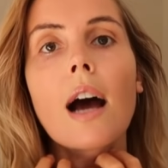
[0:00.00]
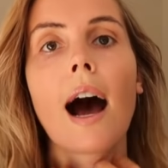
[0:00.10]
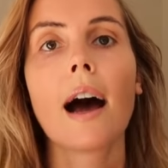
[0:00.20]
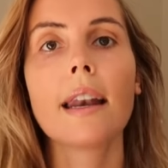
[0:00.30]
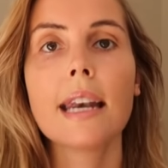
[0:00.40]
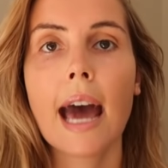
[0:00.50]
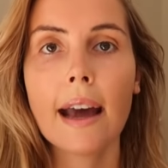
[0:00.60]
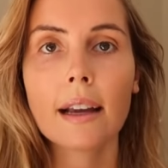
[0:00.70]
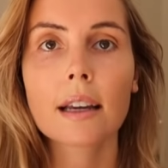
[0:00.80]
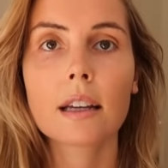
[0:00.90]
uh,
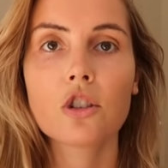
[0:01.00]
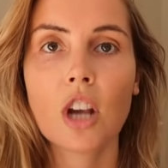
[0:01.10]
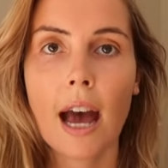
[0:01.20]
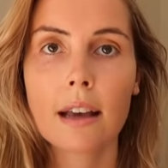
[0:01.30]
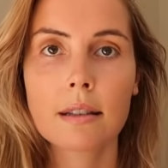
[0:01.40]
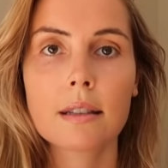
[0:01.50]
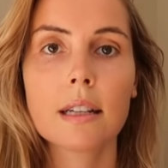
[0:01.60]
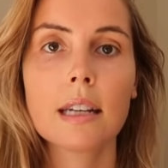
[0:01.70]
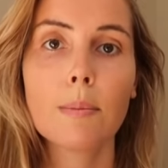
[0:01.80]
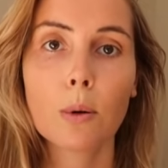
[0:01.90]
neck,
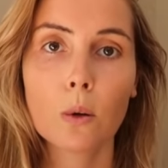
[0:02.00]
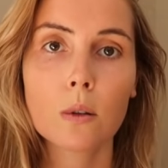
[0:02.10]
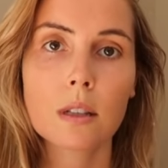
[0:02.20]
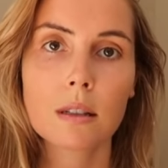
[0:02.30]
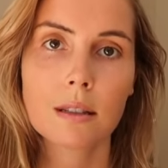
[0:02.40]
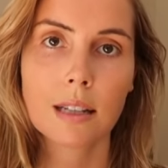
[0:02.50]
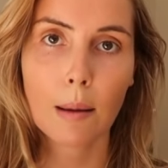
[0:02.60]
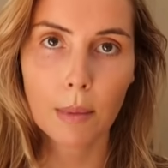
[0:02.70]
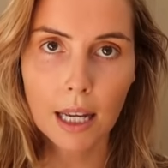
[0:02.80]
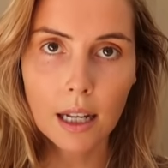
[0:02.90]
chest, nipples,
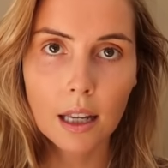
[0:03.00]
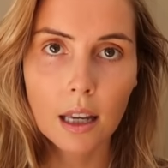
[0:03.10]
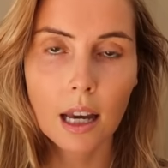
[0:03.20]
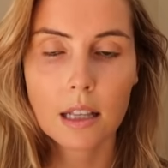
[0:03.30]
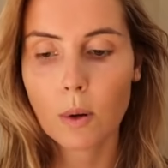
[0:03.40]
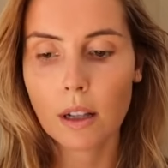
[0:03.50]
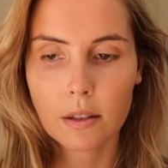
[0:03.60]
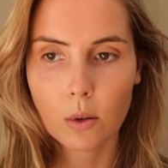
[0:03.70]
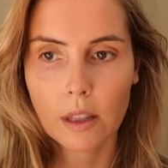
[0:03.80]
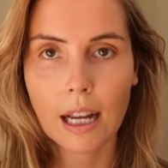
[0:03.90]
stomach, as well
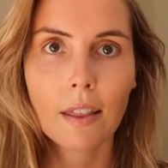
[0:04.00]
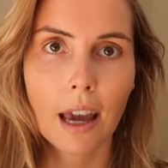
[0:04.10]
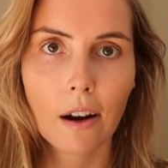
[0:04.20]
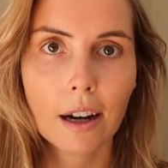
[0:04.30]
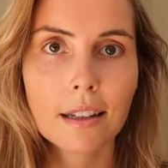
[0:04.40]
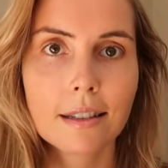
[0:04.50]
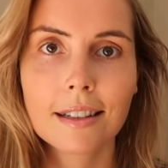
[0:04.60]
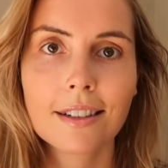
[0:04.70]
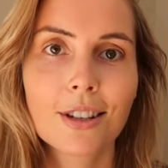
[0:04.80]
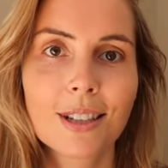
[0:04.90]
as all the other areas
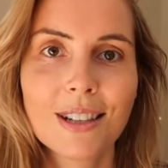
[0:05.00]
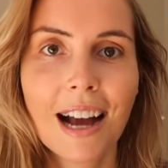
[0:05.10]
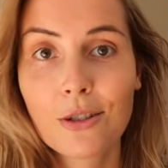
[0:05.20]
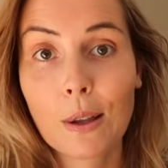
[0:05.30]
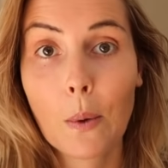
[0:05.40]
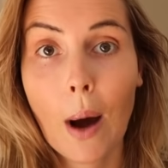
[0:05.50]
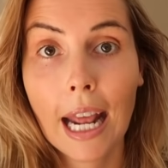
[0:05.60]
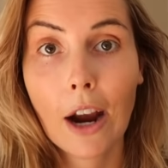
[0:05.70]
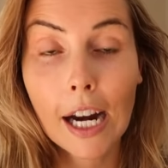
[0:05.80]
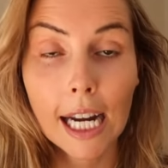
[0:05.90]
that are just naturally quite
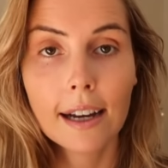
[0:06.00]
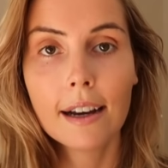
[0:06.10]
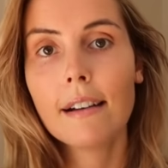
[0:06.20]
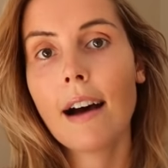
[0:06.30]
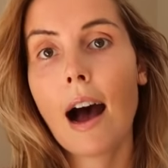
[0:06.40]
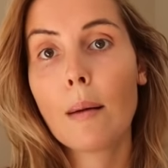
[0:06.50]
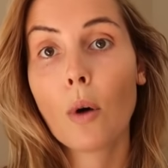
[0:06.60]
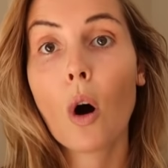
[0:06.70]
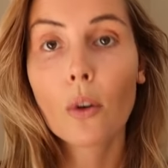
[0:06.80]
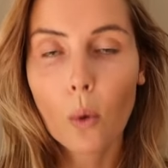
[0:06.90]
hairy.
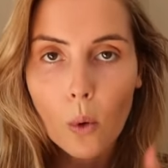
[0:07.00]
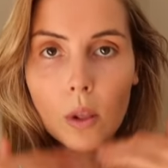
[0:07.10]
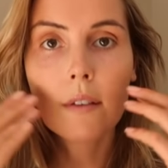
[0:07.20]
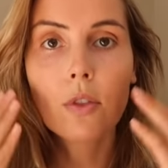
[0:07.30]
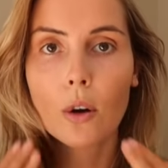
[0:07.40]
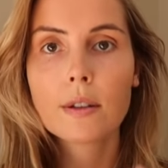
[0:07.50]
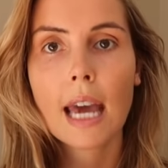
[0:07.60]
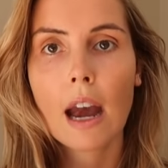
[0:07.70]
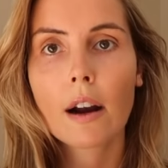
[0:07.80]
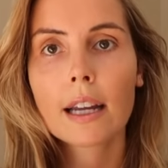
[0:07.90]
Um, on all of those
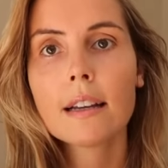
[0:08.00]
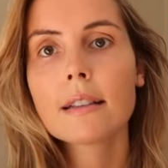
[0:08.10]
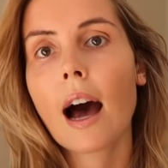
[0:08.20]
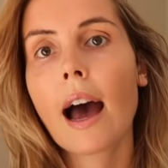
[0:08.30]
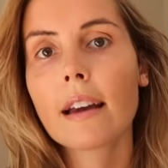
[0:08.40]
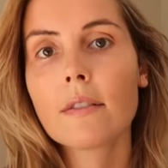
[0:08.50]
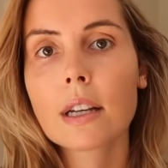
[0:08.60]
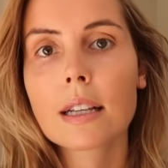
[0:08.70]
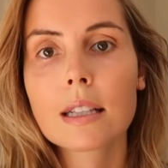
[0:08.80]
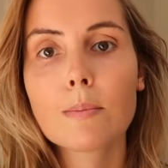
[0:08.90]
areas, I have
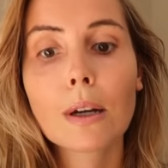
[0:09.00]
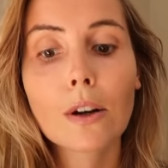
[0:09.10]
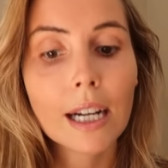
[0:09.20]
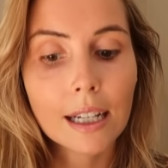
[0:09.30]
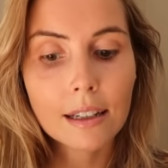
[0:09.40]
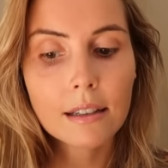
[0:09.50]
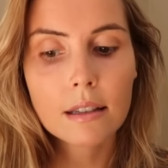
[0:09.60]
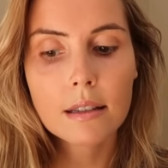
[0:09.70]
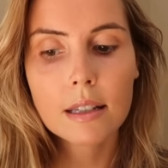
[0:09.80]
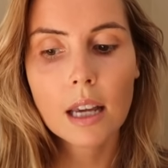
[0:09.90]

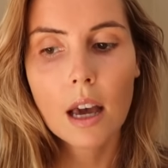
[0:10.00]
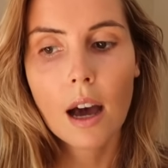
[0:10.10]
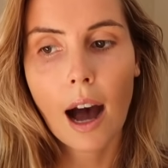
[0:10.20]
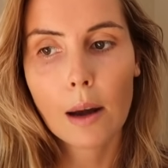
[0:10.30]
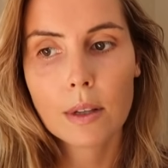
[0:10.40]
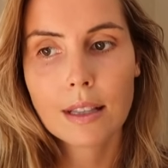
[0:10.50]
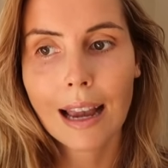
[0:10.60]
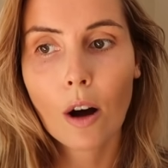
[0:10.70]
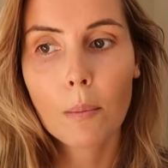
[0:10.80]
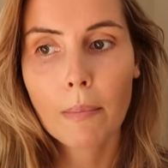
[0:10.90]
experienced, I would
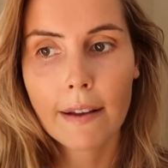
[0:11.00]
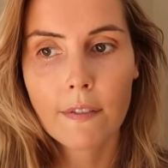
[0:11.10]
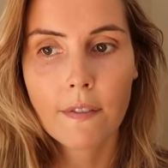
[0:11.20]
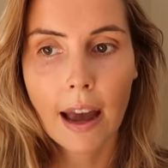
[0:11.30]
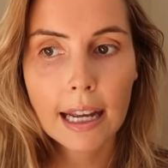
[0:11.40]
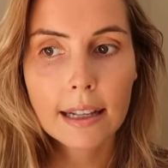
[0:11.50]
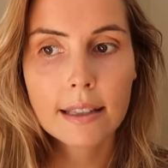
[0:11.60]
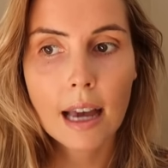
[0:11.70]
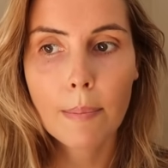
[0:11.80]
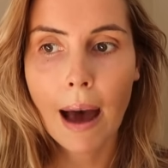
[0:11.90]
say on my
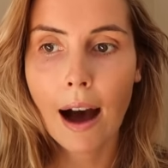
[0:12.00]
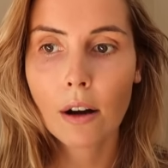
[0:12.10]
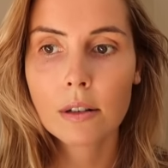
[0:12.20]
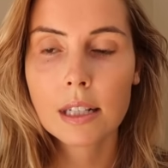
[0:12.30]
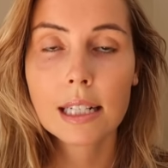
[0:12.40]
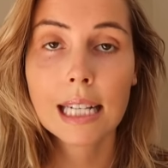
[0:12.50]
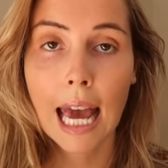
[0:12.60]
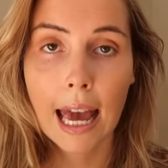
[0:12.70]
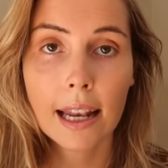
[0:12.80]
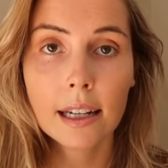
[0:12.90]
face, about
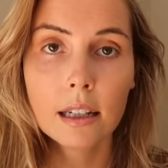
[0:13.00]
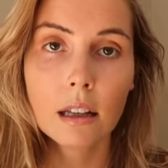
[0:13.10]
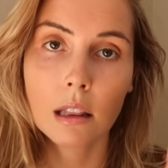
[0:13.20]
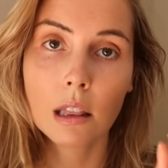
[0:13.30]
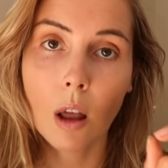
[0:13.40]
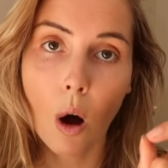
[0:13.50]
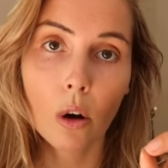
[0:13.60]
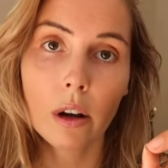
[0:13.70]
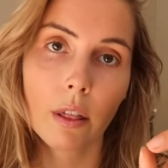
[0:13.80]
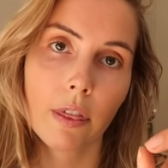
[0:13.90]
10
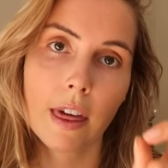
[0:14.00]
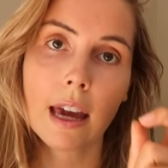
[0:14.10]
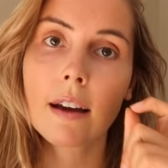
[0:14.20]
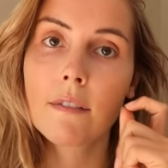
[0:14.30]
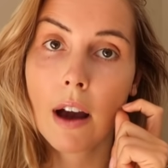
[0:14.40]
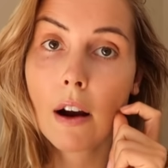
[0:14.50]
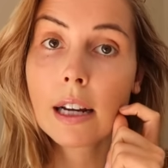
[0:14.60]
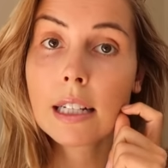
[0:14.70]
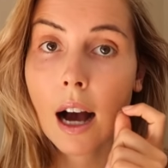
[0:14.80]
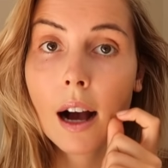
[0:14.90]
long, thick,
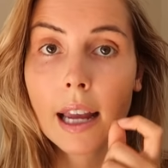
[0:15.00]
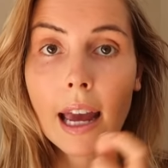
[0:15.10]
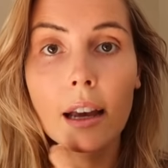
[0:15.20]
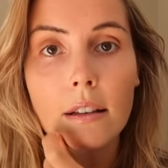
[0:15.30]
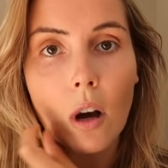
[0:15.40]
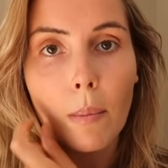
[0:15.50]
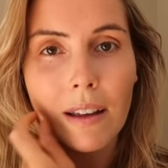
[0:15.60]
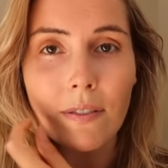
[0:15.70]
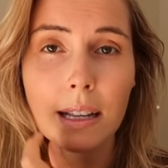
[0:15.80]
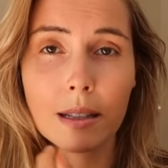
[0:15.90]
very dark hairs on
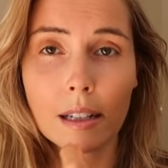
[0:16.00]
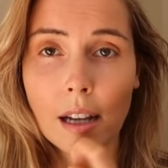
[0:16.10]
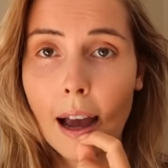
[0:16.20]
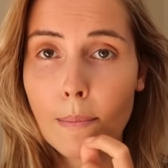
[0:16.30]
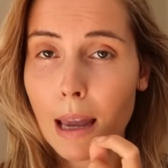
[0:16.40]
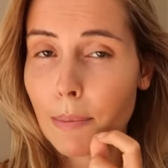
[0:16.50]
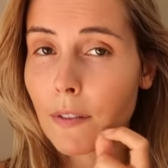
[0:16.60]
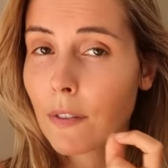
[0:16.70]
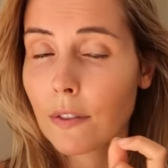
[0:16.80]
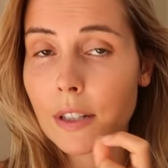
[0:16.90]
my face at a time, maybe
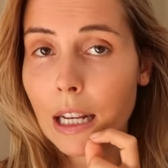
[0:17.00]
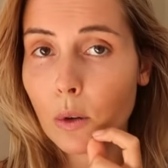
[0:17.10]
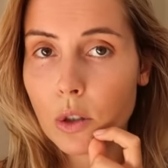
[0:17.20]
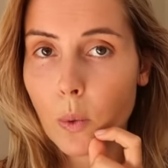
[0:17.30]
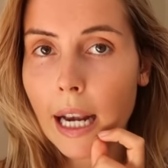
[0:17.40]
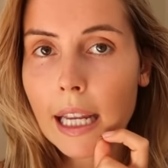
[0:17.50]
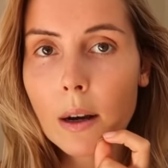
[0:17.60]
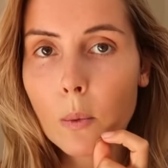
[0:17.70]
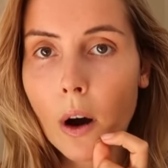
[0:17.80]
15 or 20 at